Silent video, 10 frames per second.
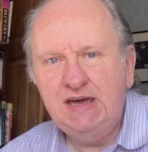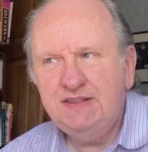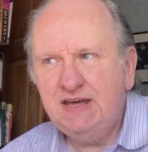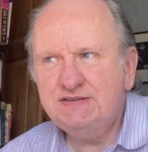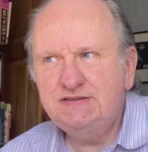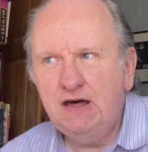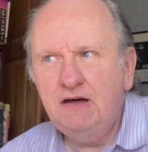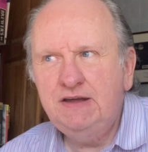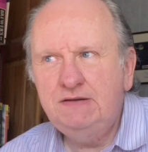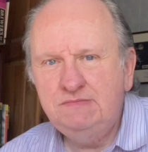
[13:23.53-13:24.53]
that's
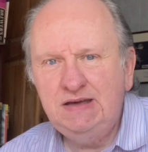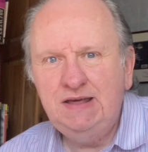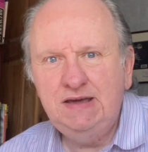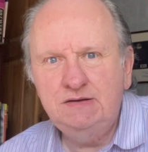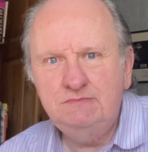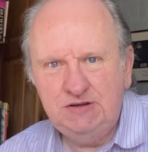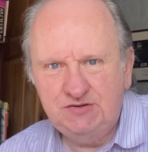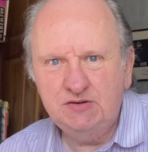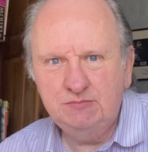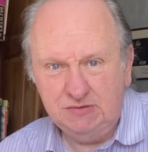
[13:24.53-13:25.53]
9 million
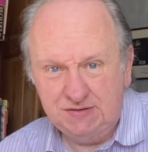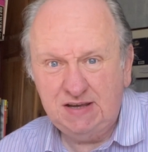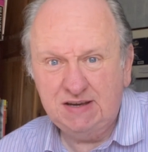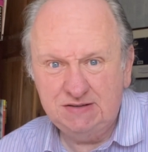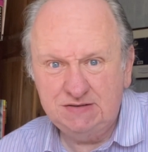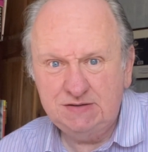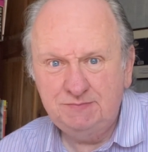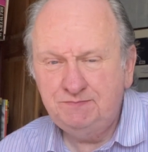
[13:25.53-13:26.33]
miserable seconds.